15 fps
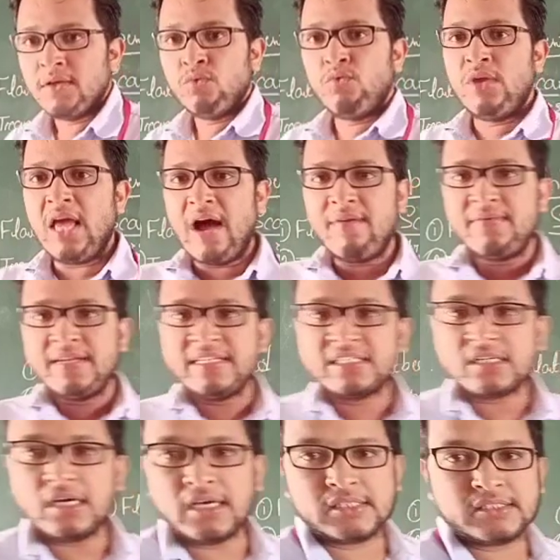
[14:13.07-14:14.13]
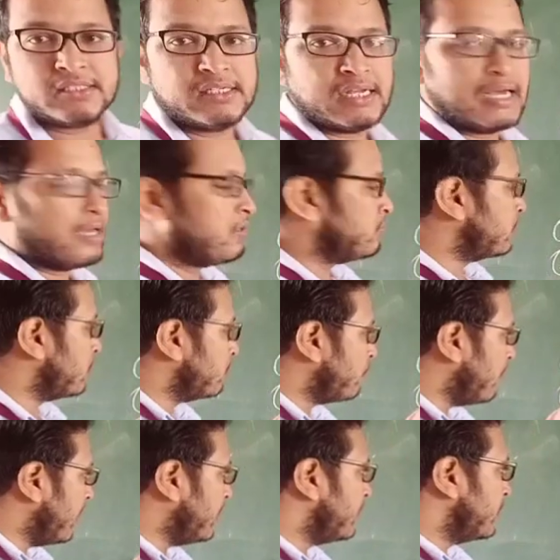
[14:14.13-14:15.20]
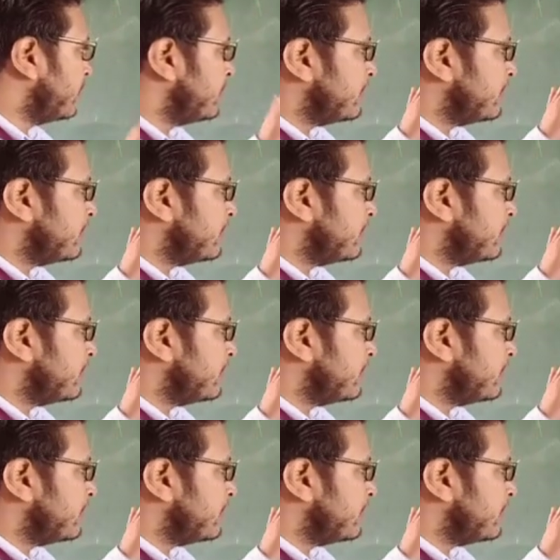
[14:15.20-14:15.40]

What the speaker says: we have discussed now the what